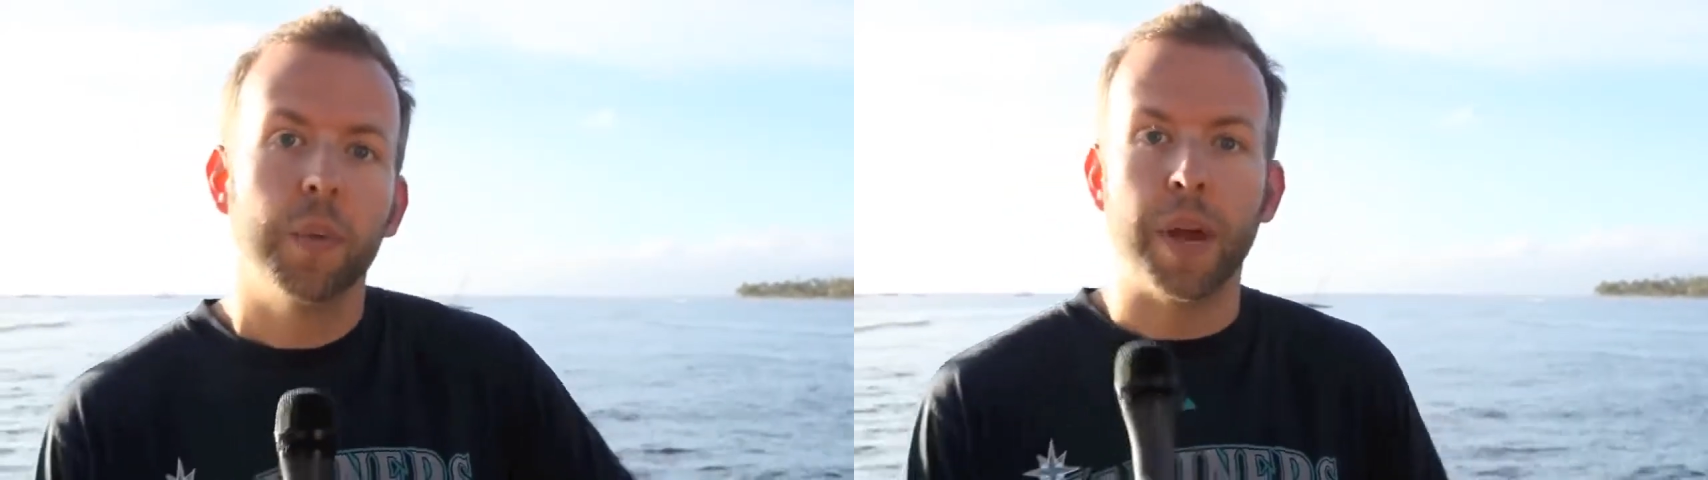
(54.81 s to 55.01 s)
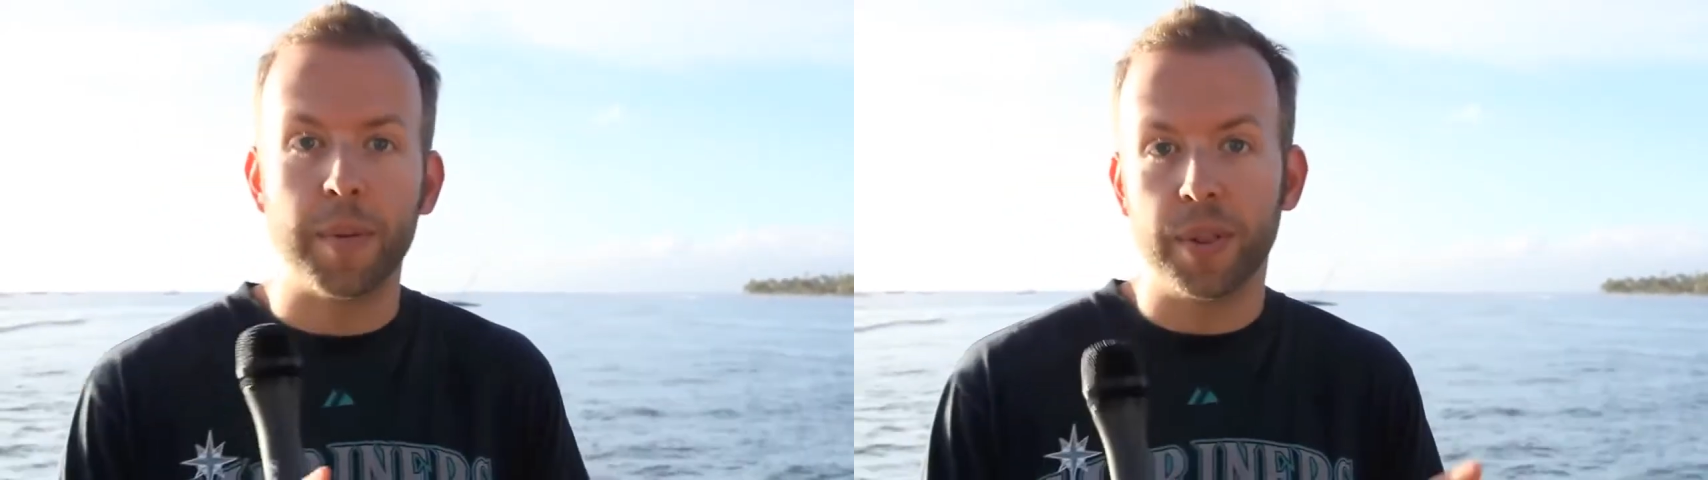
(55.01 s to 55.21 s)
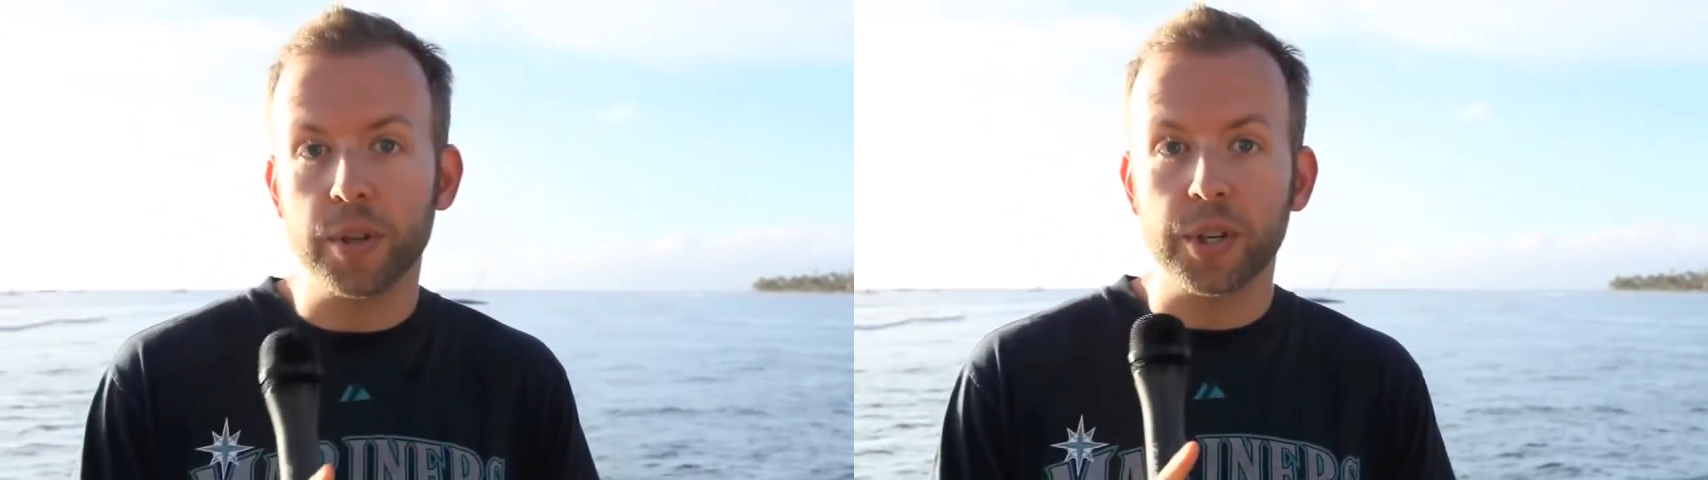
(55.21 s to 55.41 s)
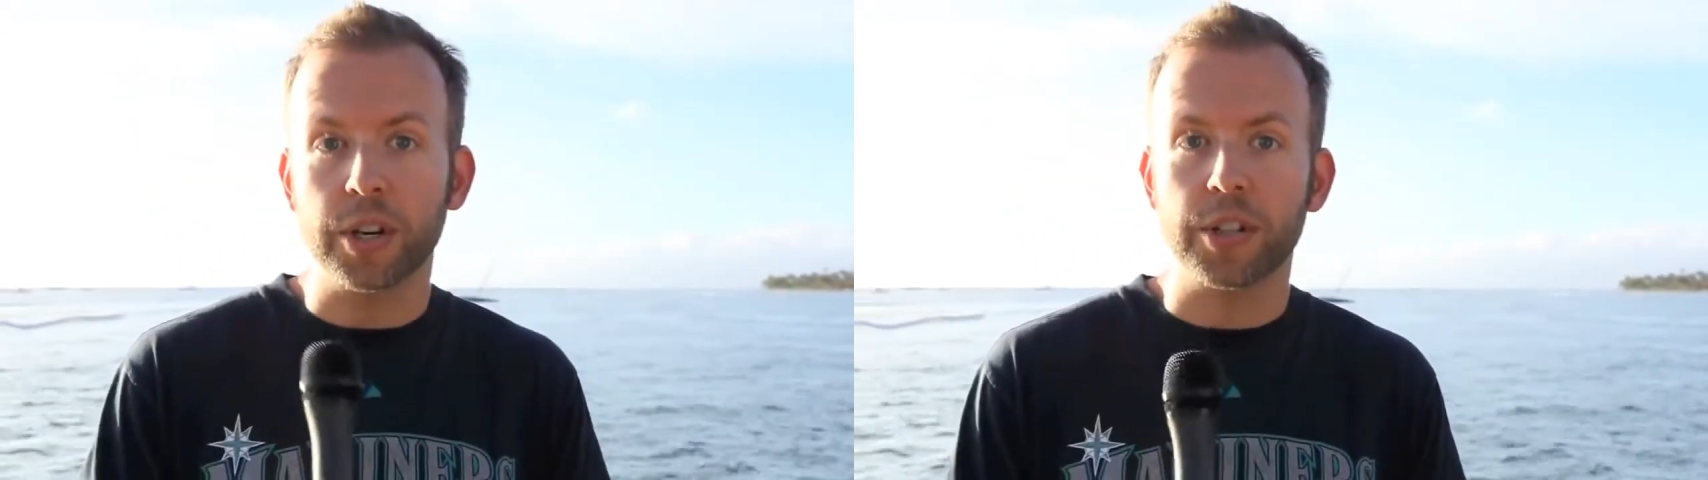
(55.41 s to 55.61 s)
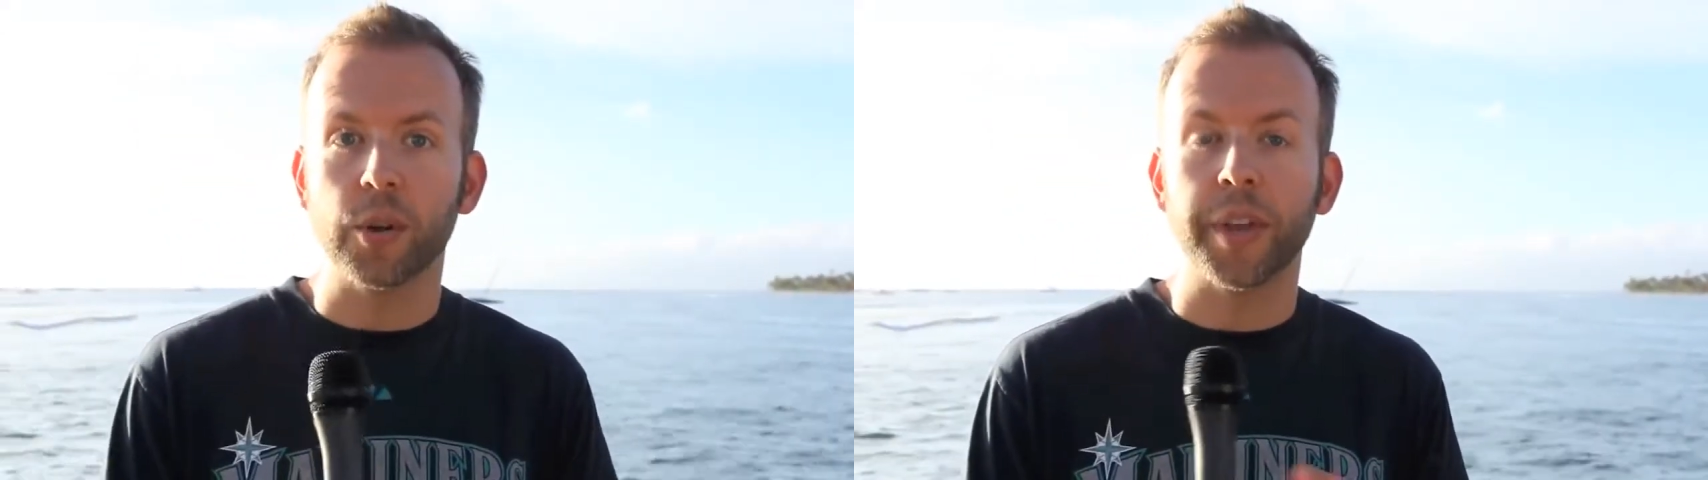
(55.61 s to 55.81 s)
Maybe those are
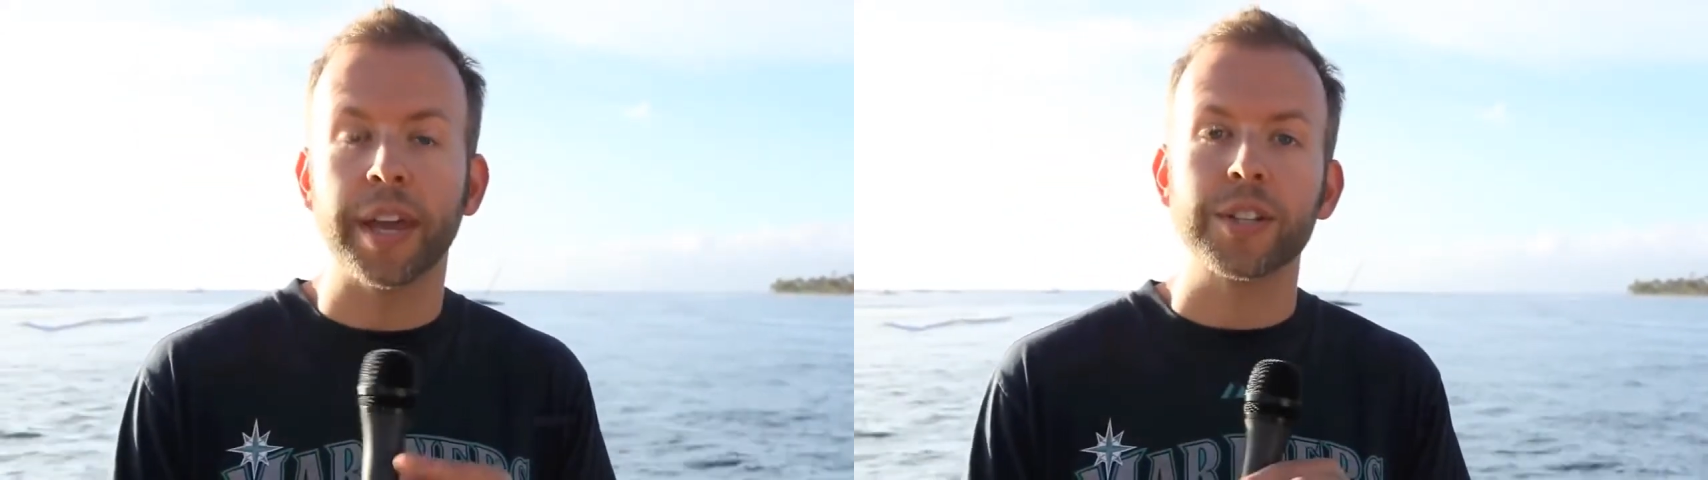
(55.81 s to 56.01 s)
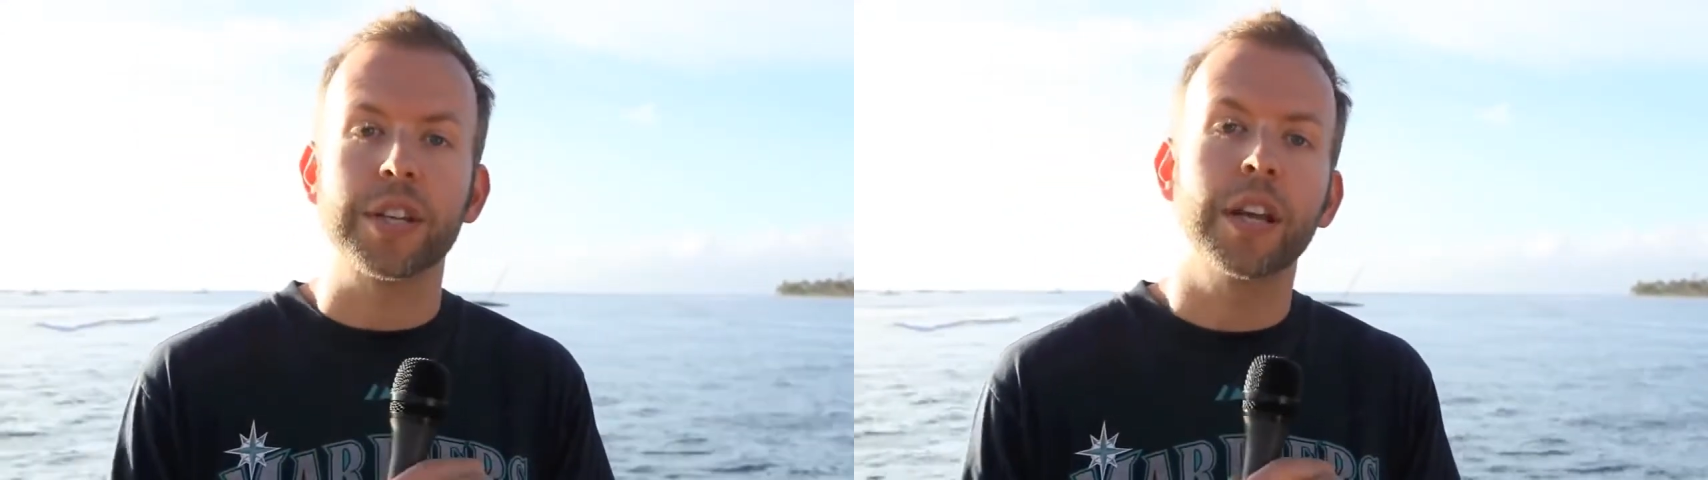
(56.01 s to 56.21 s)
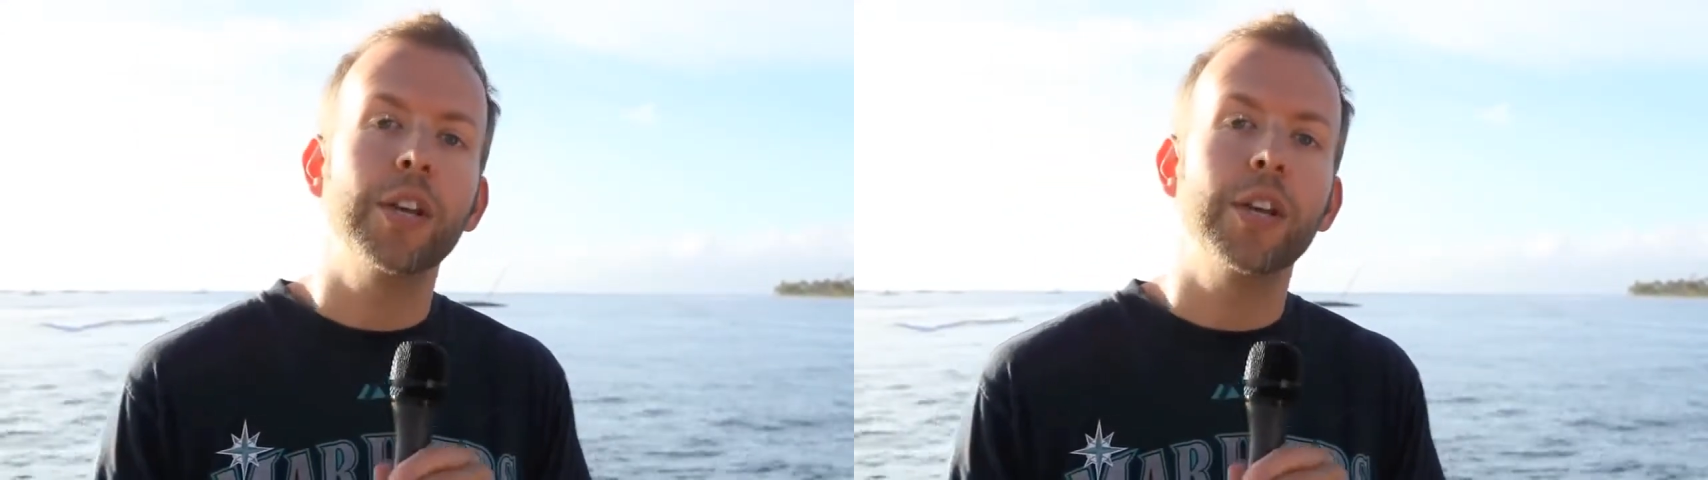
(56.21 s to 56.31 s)
your two things.